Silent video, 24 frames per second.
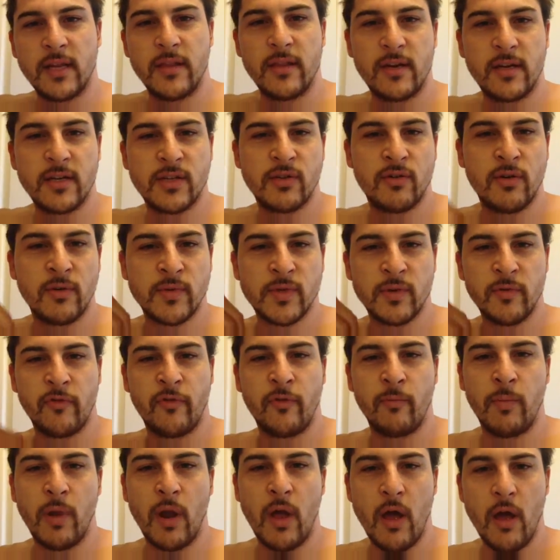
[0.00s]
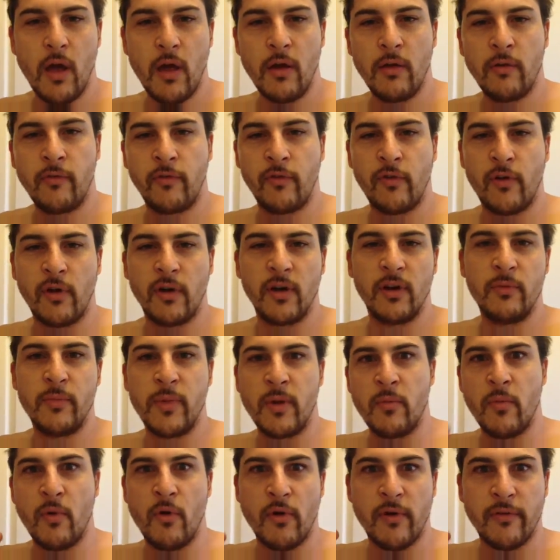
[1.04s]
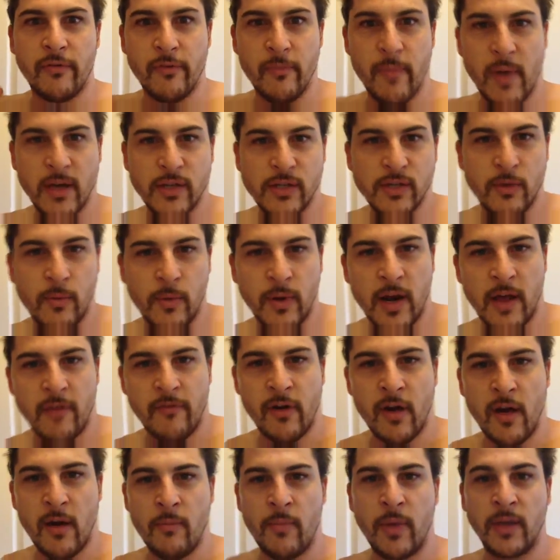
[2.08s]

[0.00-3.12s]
in the description for below for a little bit more information or whatever,